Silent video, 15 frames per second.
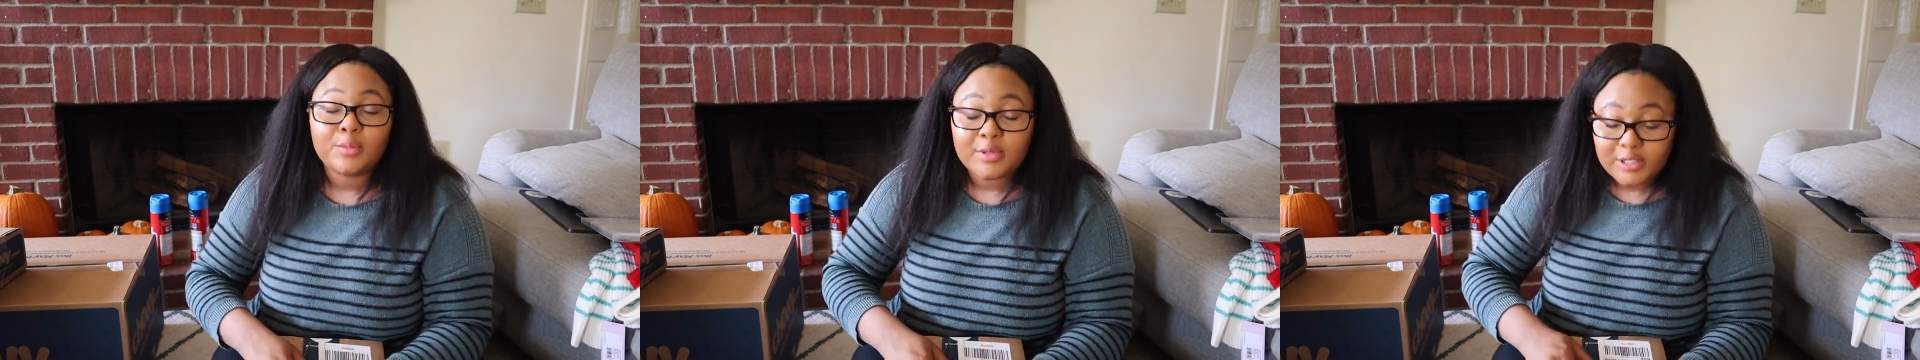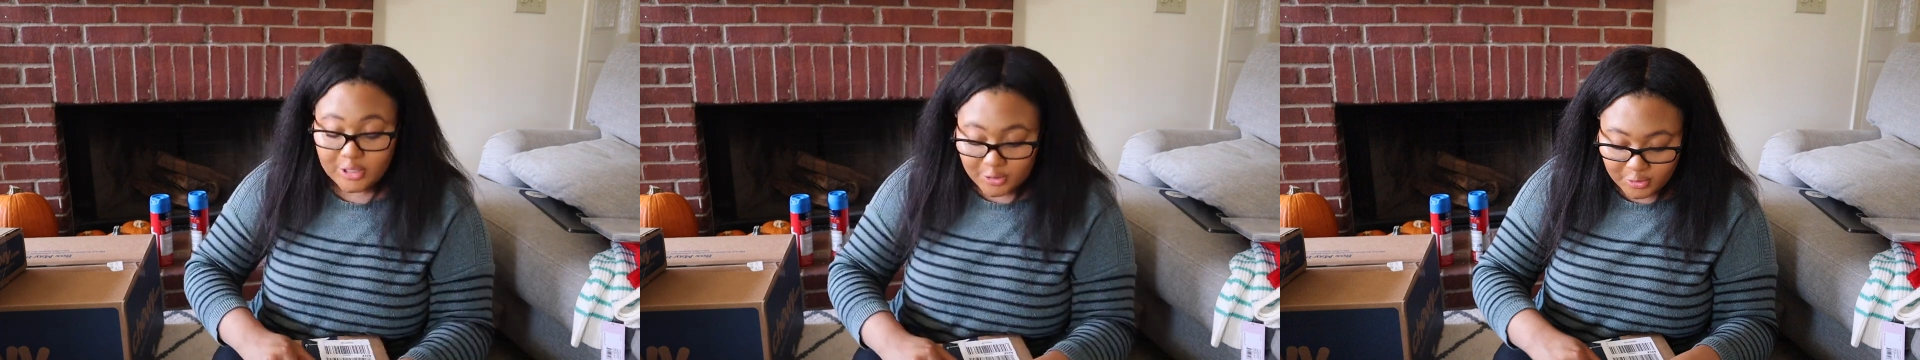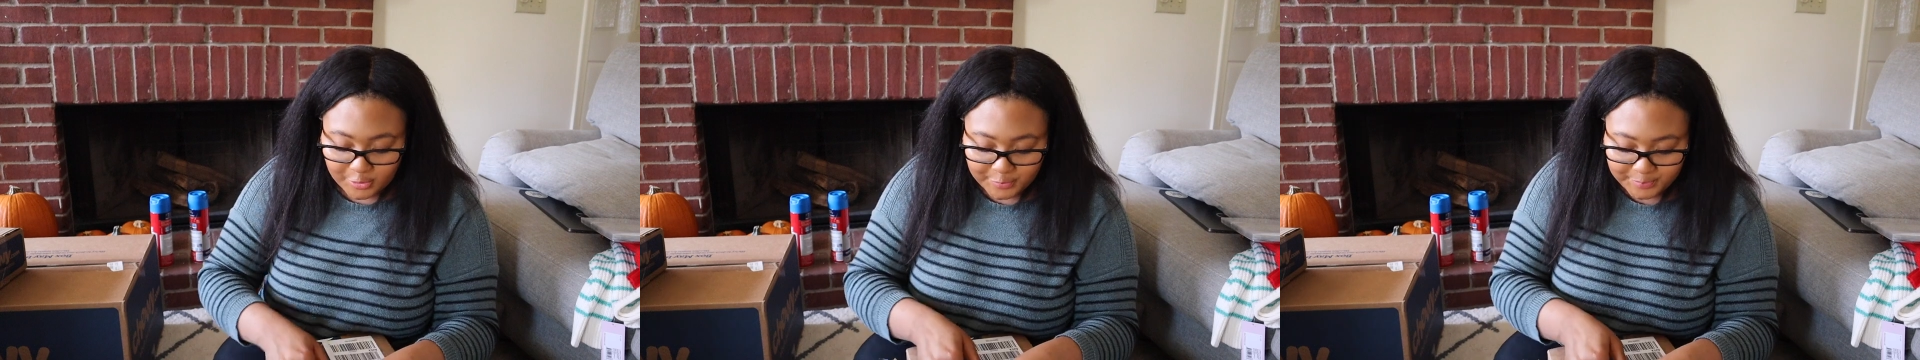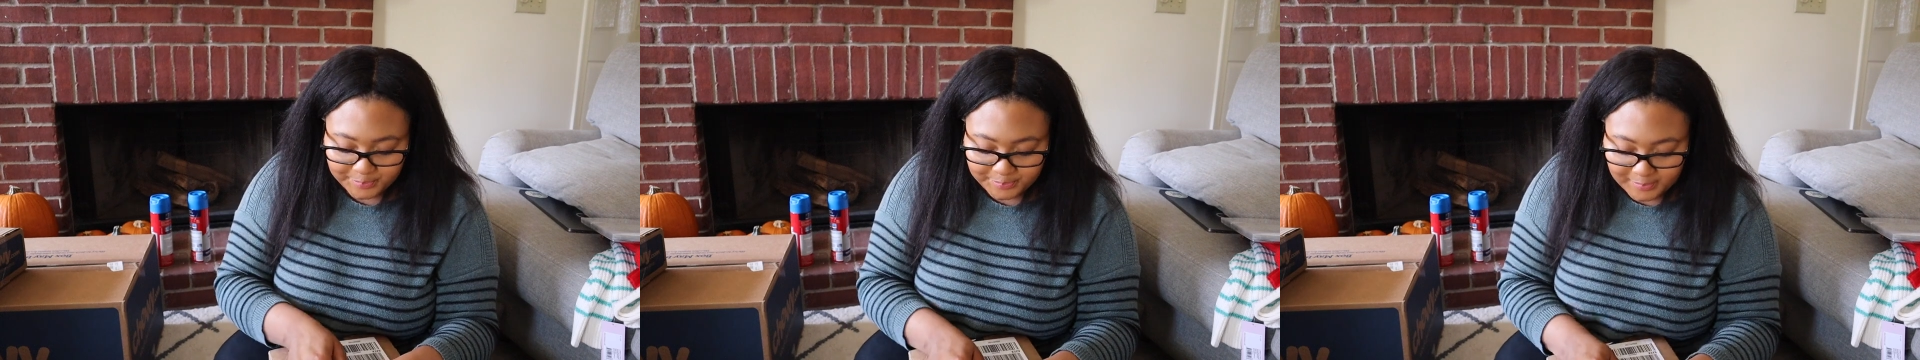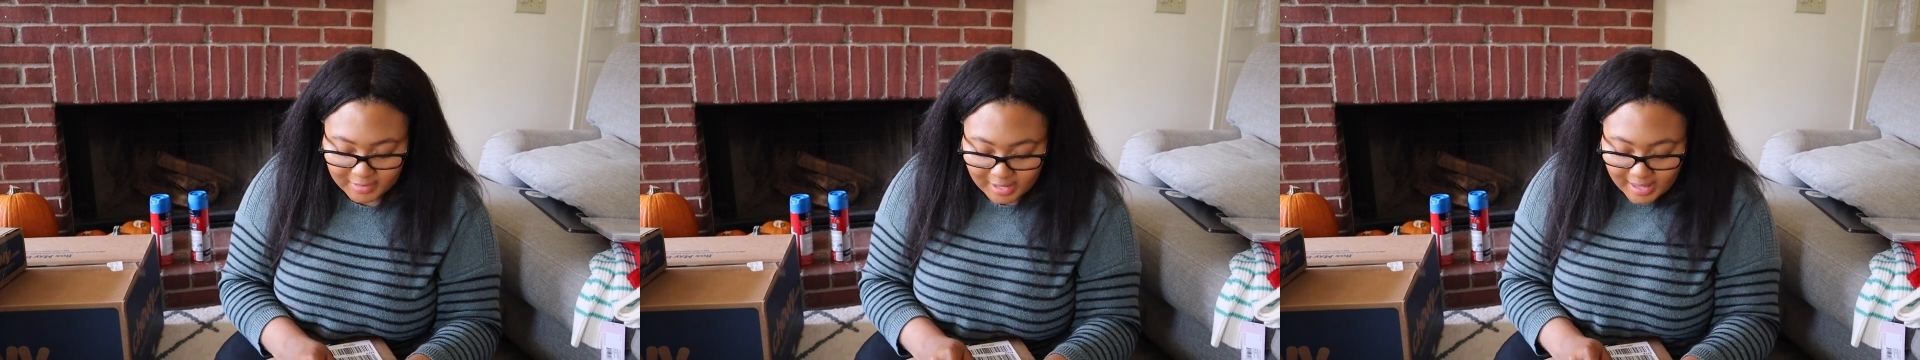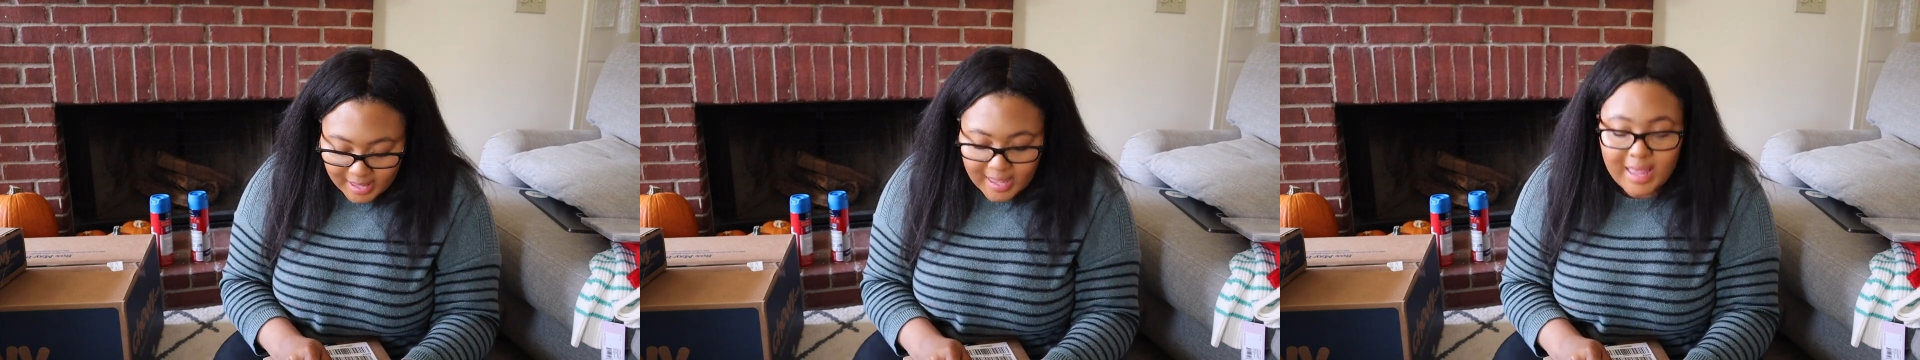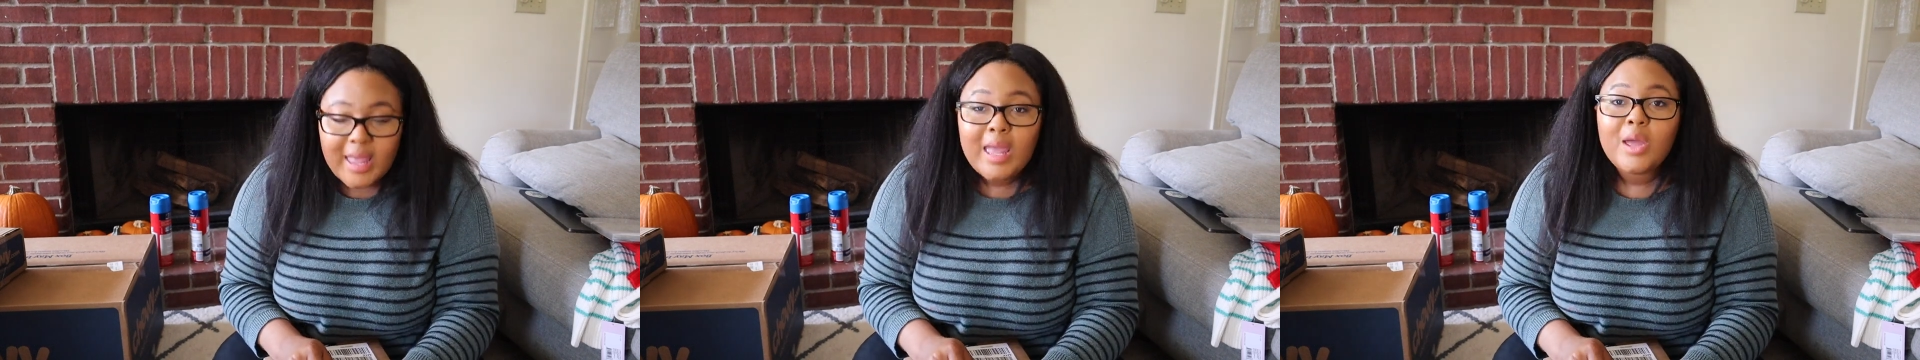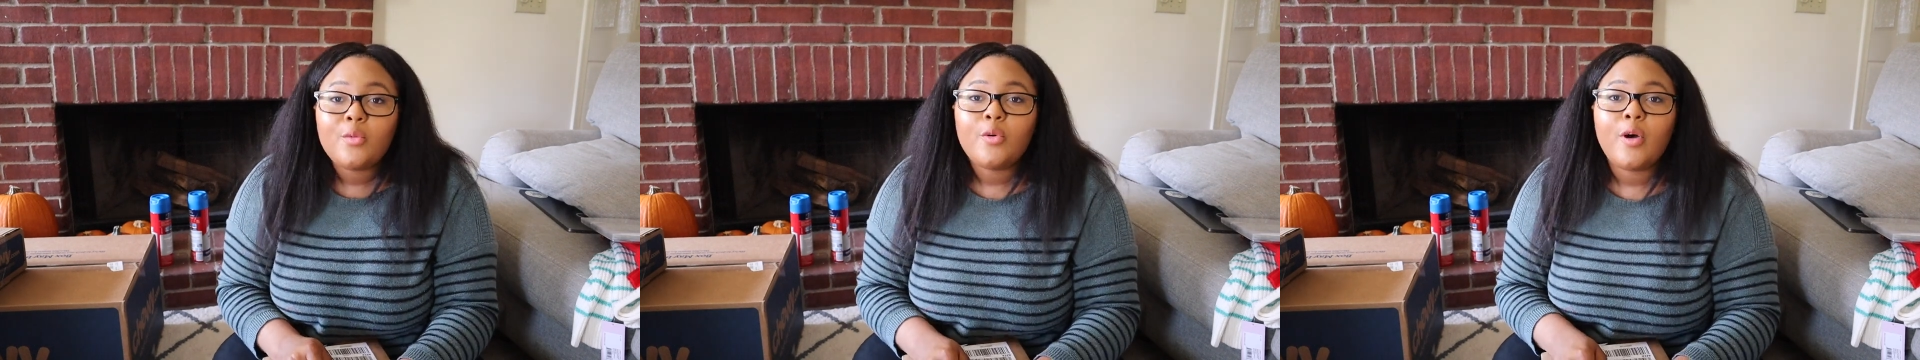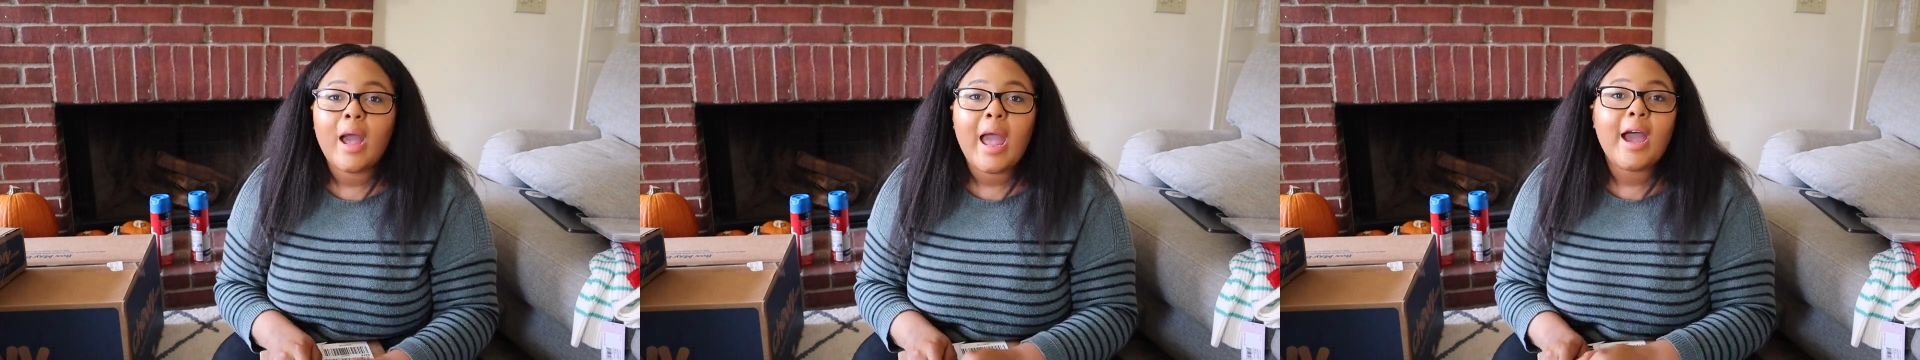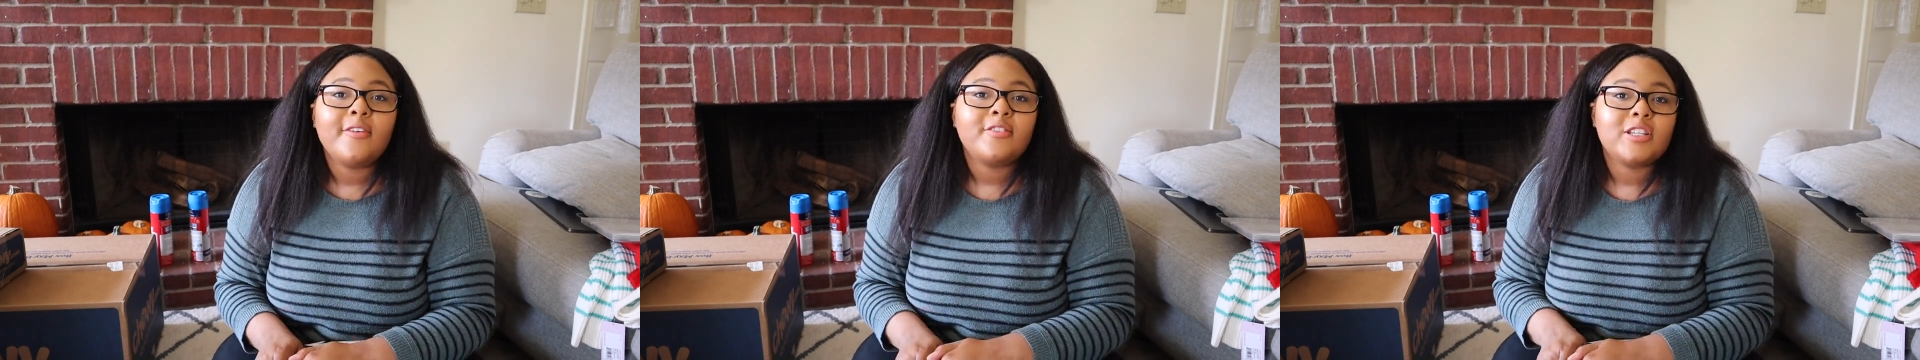so it will
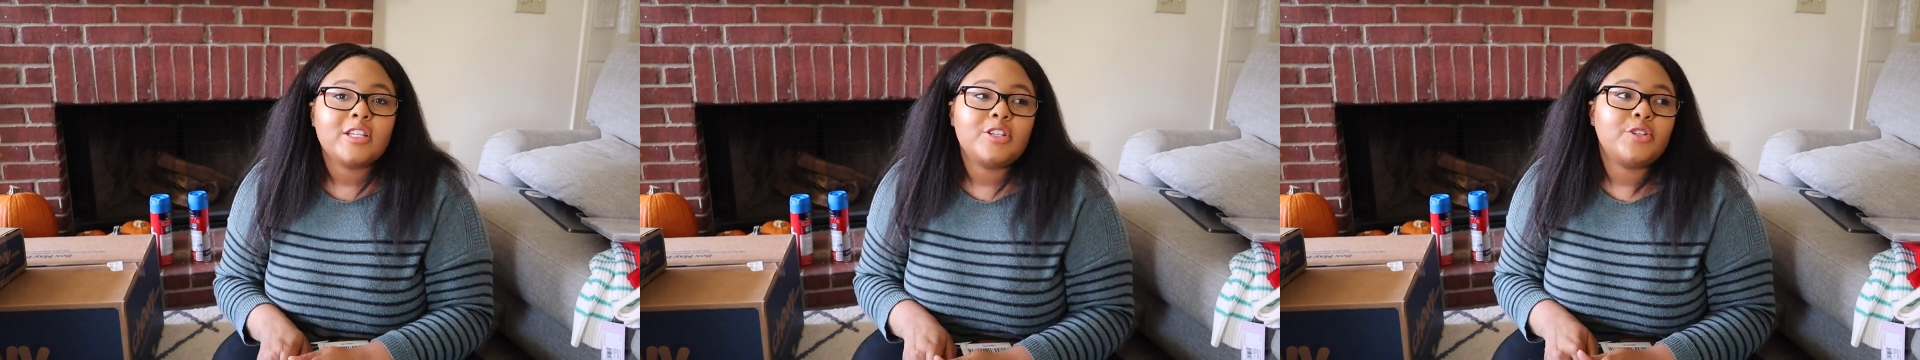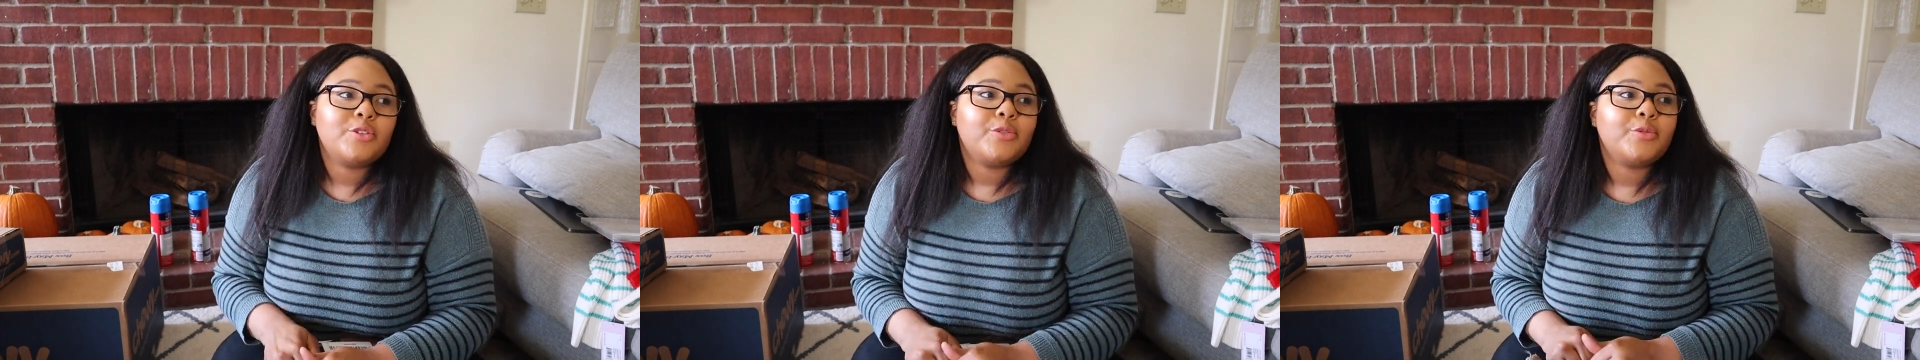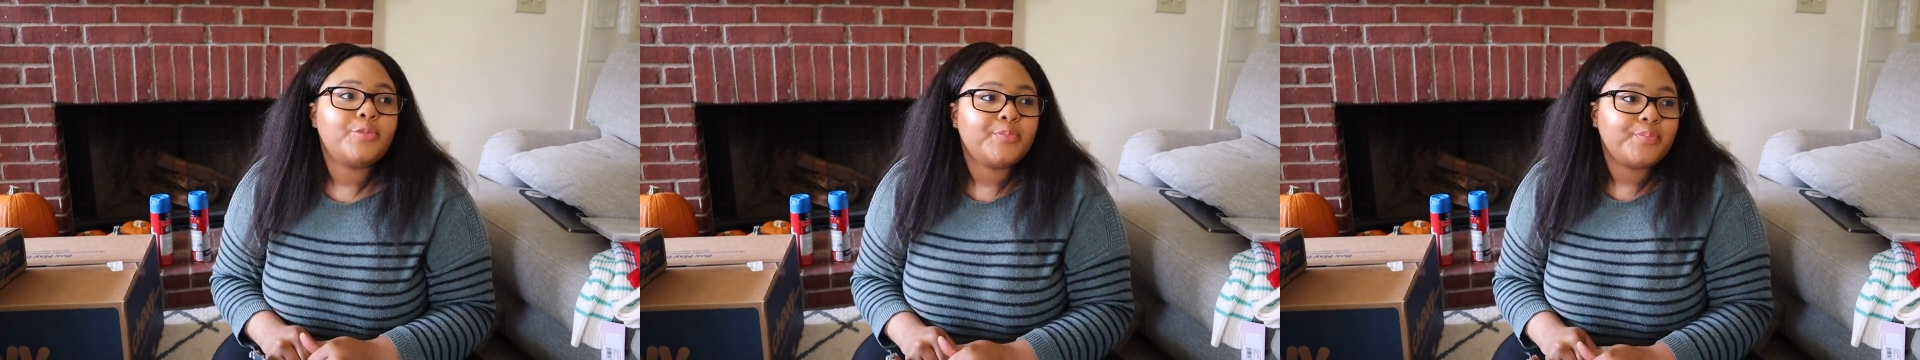have to do.